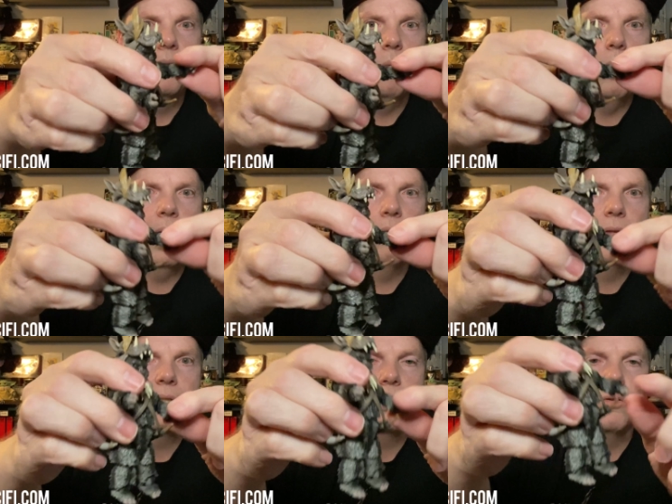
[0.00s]
Wow,
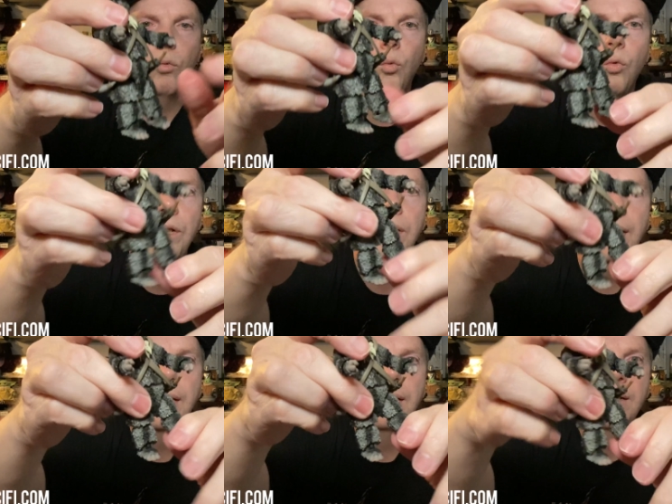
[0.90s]
this is a
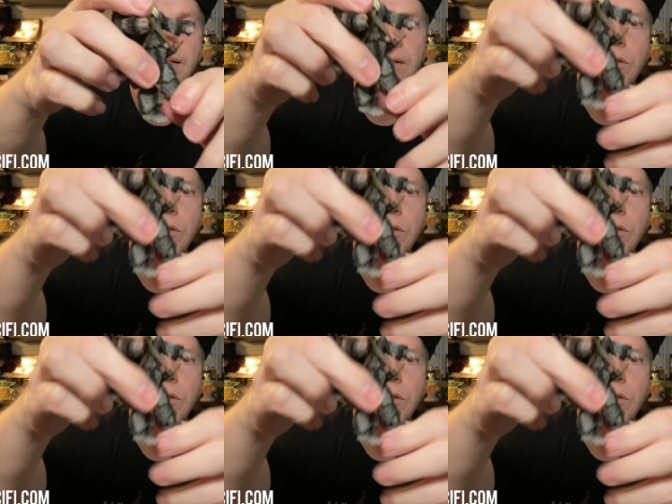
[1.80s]
really, let's